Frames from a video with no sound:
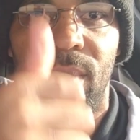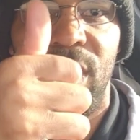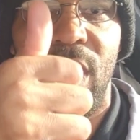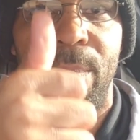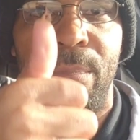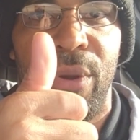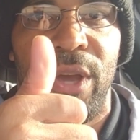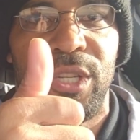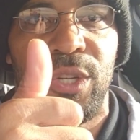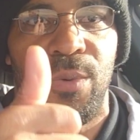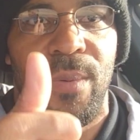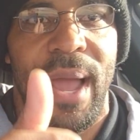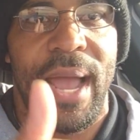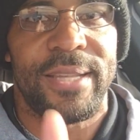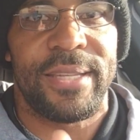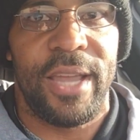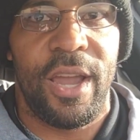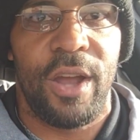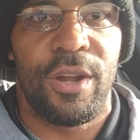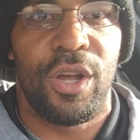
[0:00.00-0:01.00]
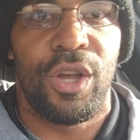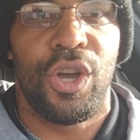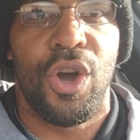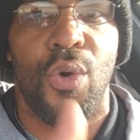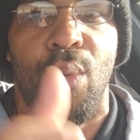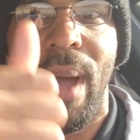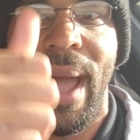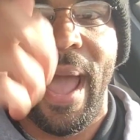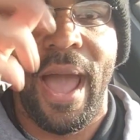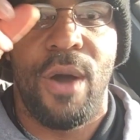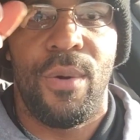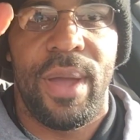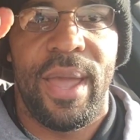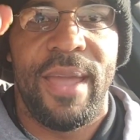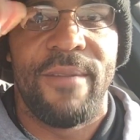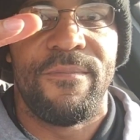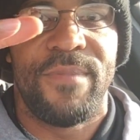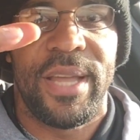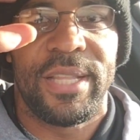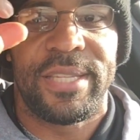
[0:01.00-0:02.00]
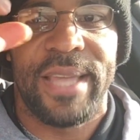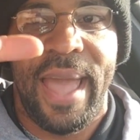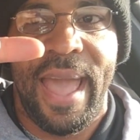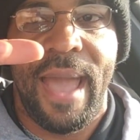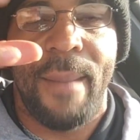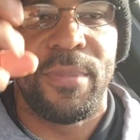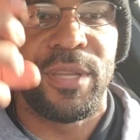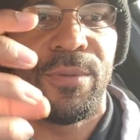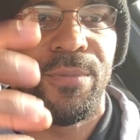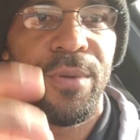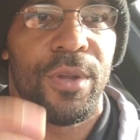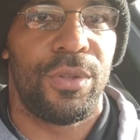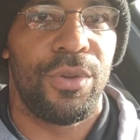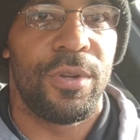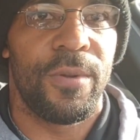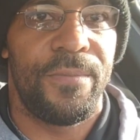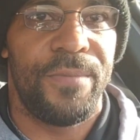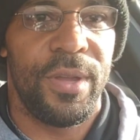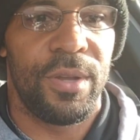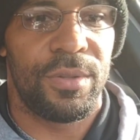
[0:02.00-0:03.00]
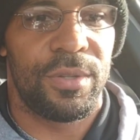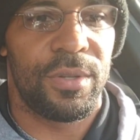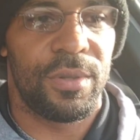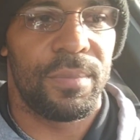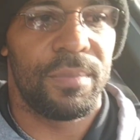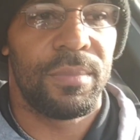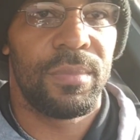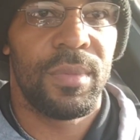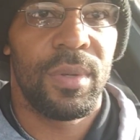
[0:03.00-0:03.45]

the pressurized air to go out and vent to atmosphere through the filter.